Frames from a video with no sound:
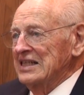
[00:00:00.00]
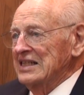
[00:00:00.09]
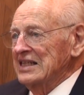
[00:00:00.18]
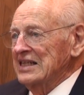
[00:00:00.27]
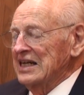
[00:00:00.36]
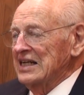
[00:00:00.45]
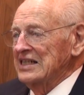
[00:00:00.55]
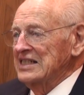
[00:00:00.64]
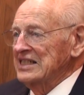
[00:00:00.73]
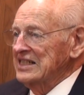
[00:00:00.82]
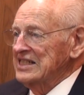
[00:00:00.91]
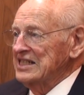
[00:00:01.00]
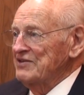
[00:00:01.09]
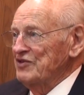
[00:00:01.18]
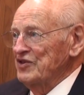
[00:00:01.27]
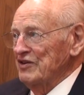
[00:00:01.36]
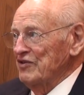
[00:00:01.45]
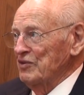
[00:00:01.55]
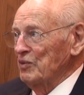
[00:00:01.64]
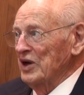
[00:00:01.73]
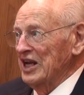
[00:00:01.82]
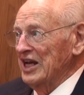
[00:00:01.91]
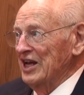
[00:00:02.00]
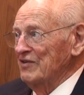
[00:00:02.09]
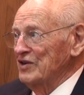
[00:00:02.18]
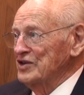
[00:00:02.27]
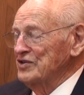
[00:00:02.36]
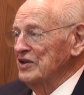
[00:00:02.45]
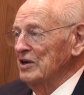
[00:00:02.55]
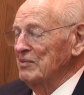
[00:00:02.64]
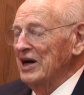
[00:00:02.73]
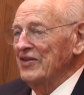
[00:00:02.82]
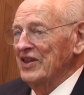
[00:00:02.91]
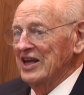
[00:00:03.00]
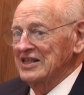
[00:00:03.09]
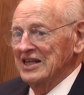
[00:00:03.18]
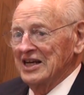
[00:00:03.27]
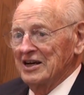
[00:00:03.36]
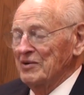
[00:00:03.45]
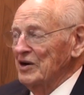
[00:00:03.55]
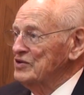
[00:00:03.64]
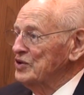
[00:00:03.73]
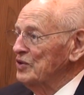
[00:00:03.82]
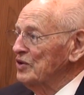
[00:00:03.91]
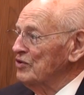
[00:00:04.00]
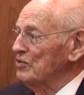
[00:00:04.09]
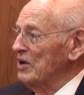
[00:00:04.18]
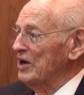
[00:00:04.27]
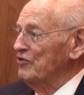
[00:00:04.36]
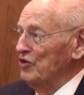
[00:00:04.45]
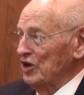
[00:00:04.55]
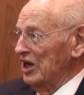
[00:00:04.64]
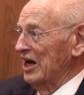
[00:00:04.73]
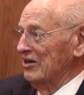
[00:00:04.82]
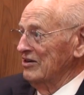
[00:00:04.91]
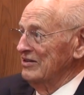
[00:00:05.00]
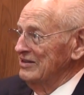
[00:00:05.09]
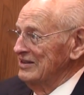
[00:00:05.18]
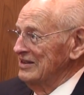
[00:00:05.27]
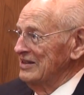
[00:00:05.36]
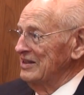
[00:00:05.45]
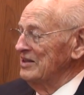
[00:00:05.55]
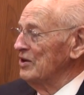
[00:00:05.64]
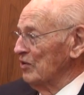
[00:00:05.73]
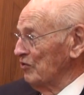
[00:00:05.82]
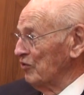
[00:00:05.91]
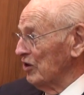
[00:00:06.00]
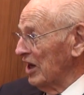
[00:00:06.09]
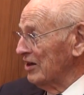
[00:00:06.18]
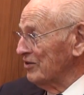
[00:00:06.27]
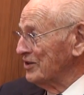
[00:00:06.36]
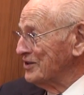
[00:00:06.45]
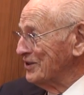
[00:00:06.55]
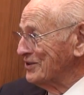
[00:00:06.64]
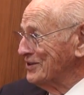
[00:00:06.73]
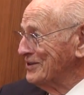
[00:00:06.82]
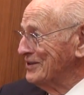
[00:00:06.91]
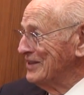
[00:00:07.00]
think on our 65th wedding anniversary, about that time, I was going through my footlocker. You know what a footlocker is, don't you?